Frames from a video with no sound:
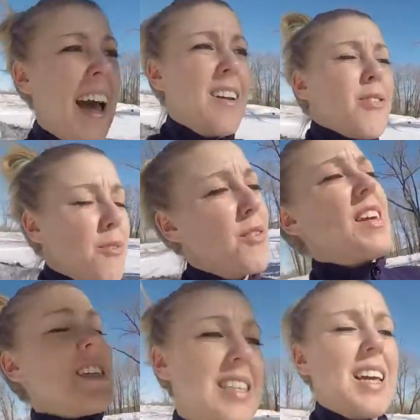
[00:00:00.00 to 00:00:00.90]
And if it
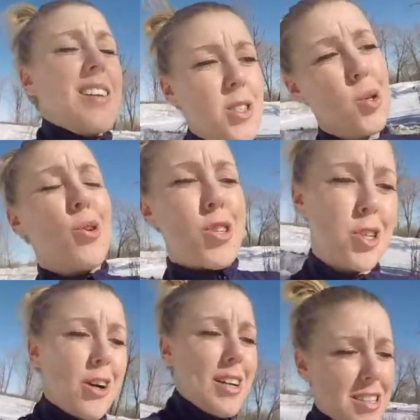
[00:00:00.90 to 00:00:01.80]
feels like it's
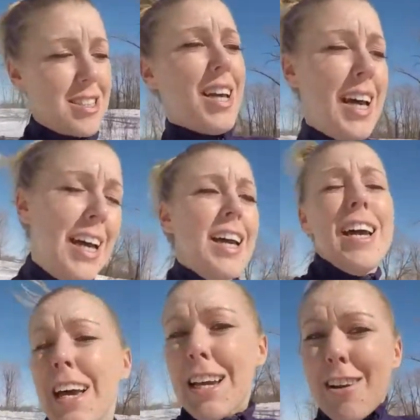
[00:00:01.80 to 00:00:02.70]
torturous,
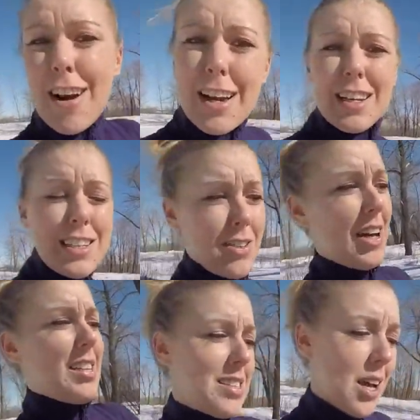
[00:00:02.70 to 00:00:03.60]
you're not going to do
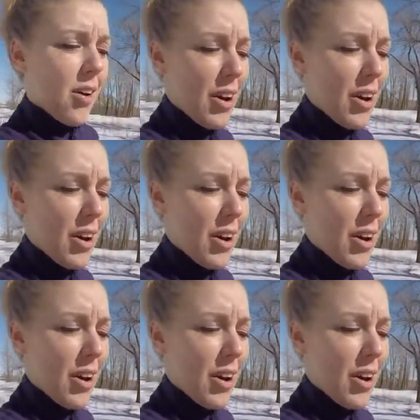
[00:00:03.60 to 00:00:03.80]
it. So